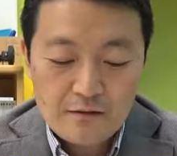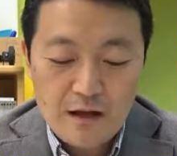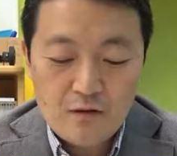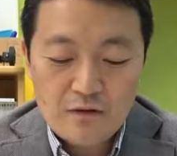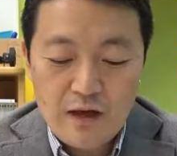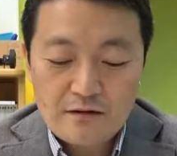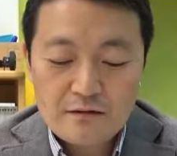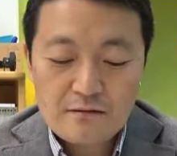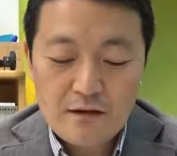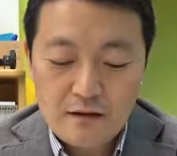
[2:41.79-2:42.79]
Now, the
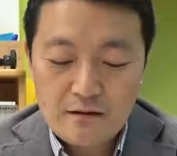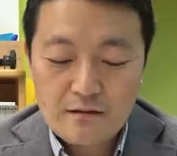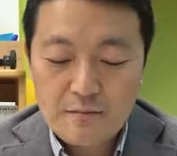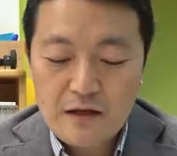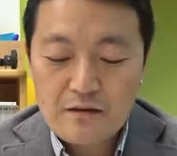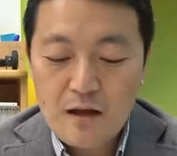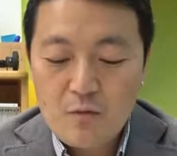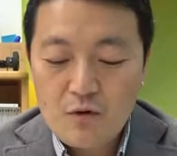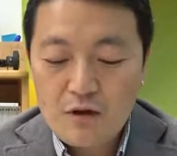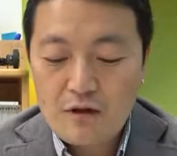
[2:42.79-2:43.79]
action taken by the
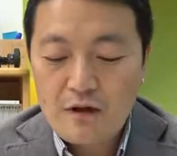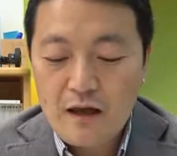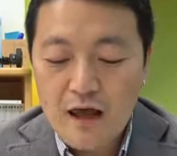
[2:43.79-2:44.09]
MOE